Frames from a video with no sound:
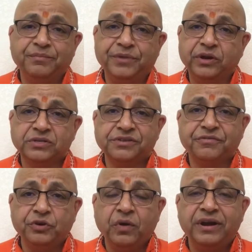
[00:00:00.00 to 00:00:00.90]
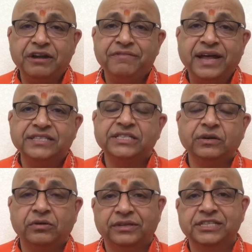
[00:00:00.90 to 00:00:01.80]
because if you are advancing
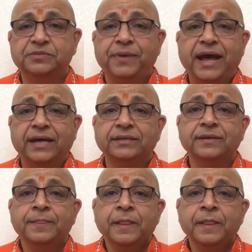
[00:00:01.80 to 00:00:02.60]
on this path,